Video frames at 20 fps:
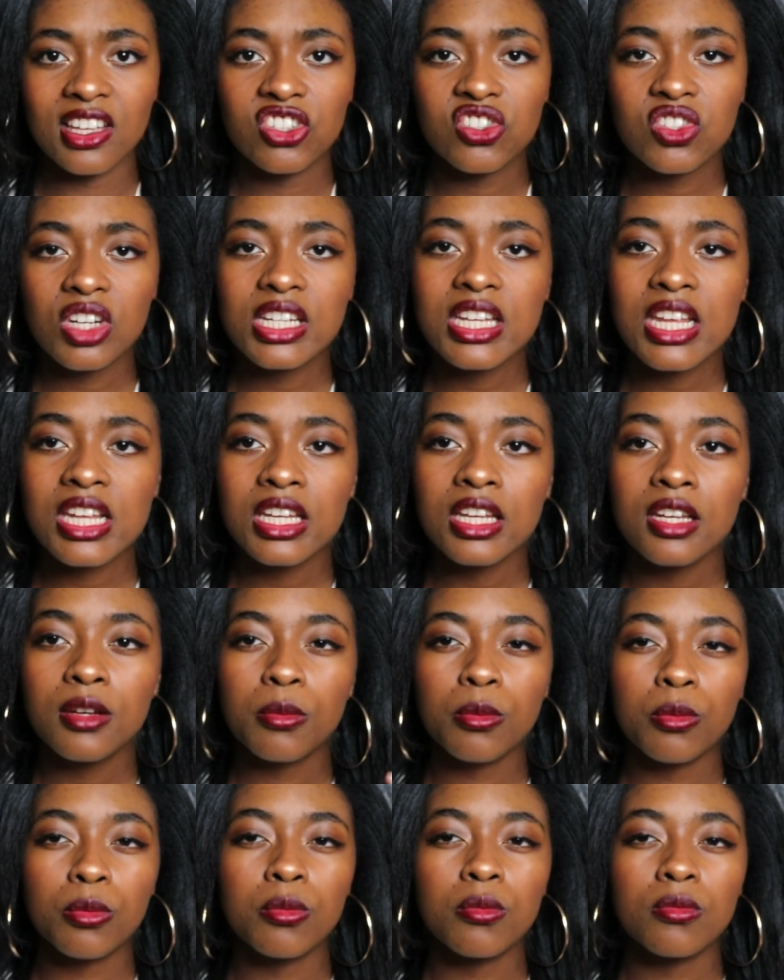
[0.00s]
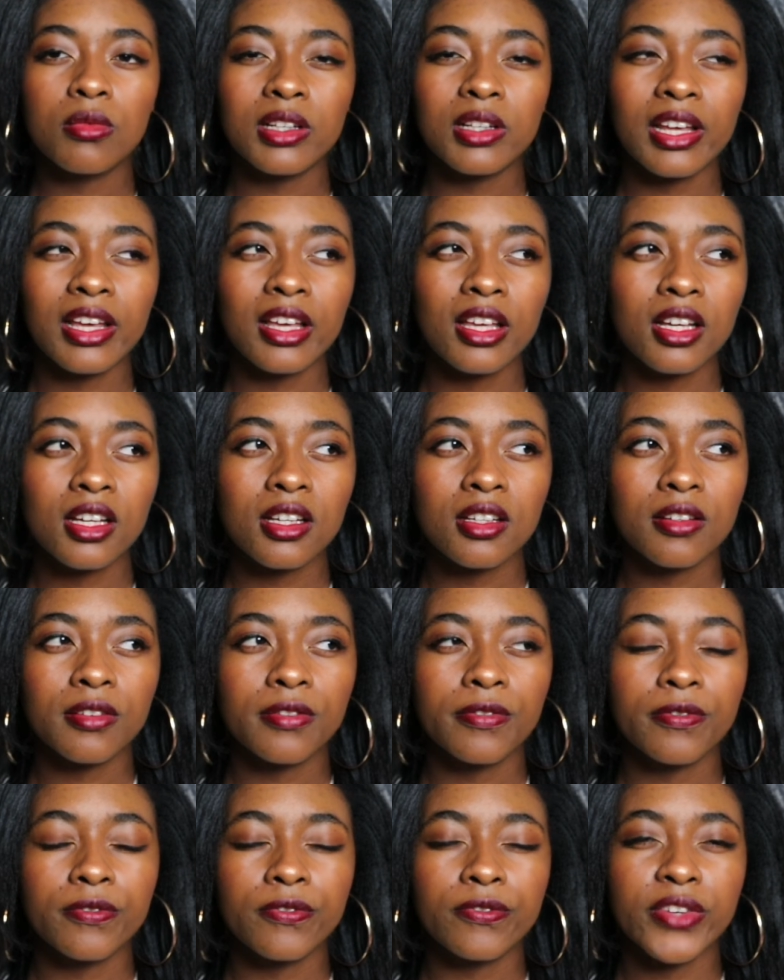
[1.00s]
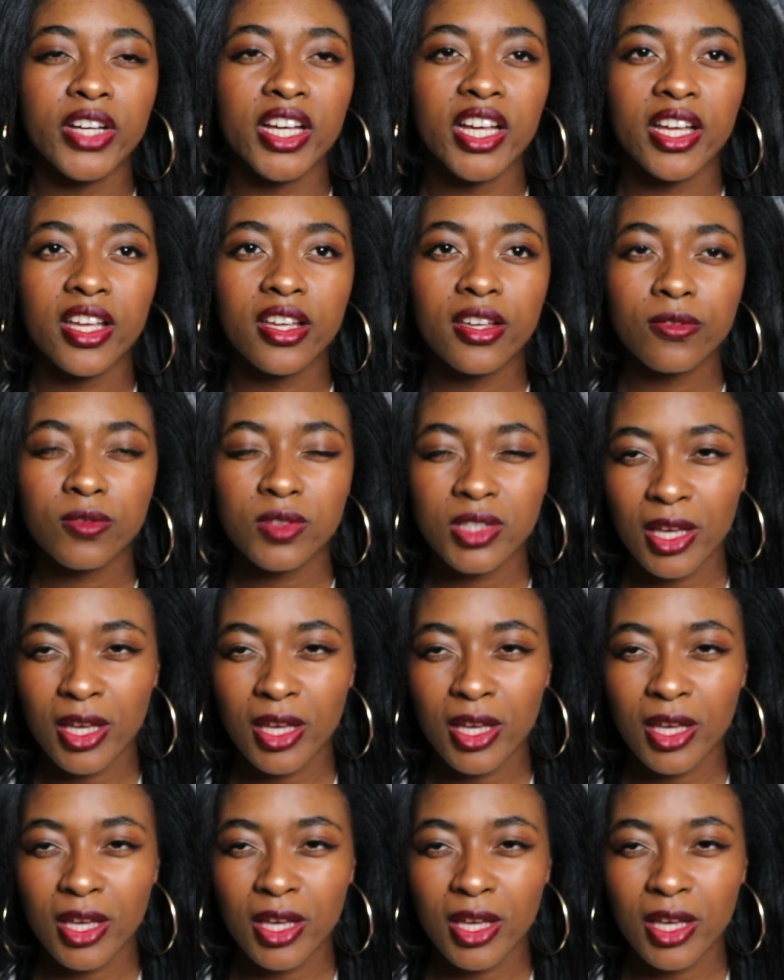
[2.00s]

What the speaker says: Straightening like 5